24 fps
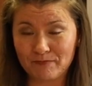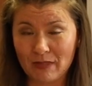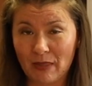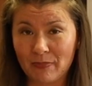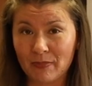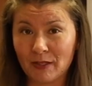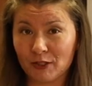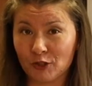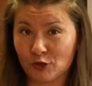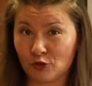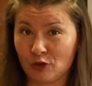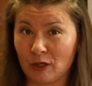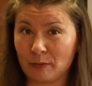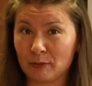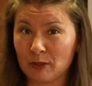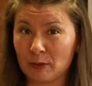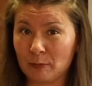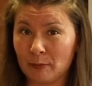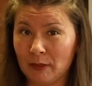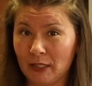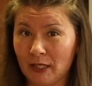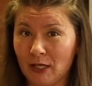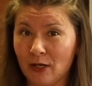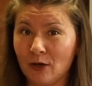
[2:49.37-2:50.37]
the description
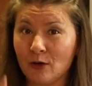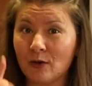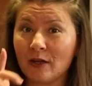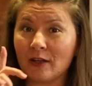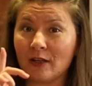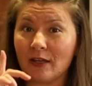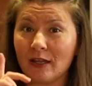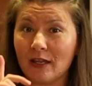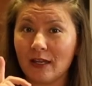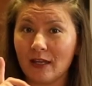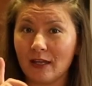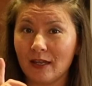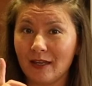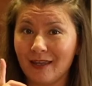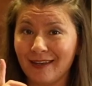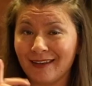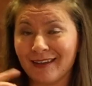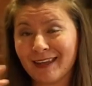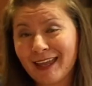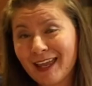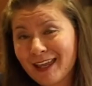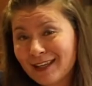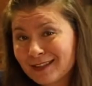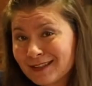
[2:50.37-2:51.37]
below in
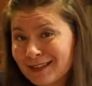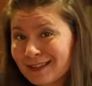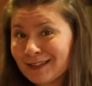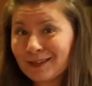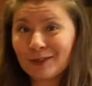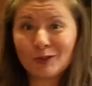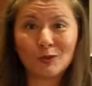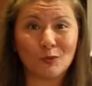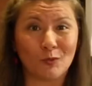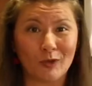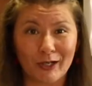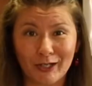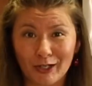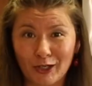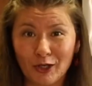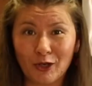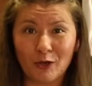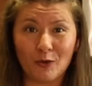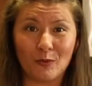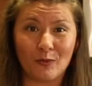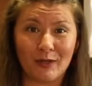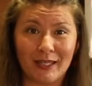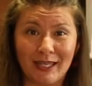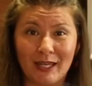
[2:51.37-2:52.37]
case you want to
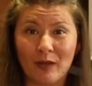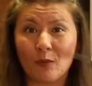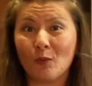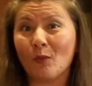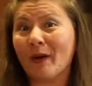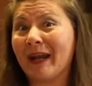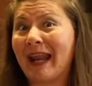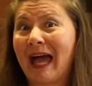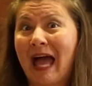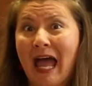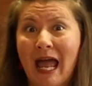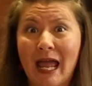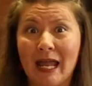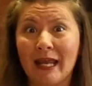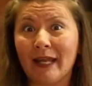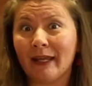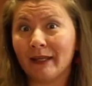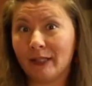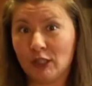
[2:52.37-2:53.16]
go get what I